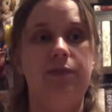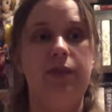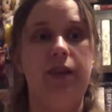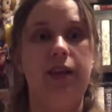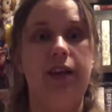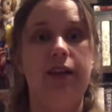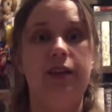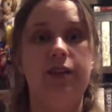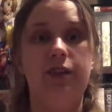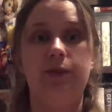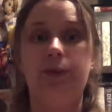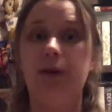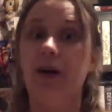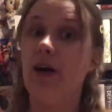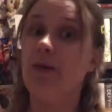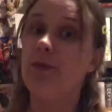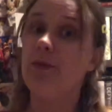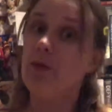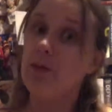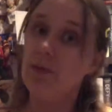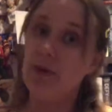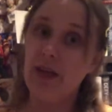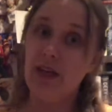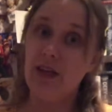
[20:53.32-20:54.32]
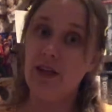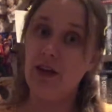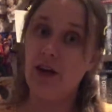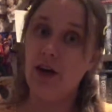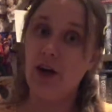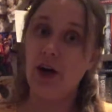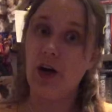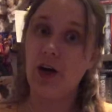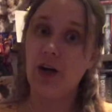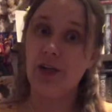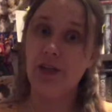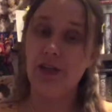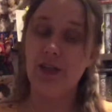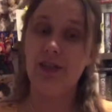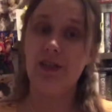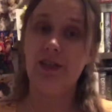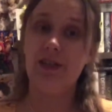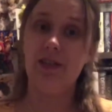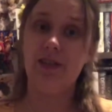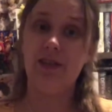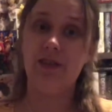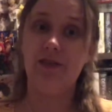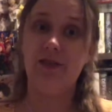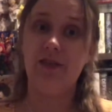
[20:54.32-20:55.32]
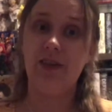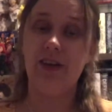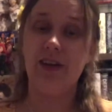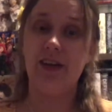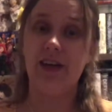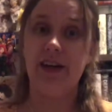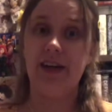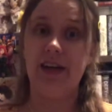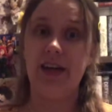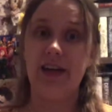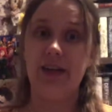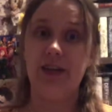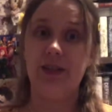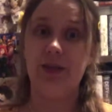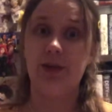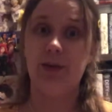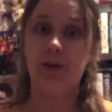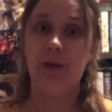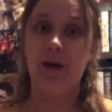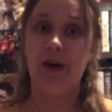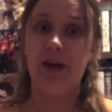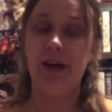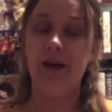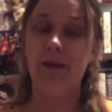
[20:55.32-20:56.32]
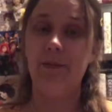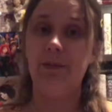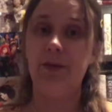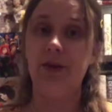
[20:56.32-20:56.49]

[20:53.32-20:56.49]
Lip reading: Is probably the hardest thing I had to write,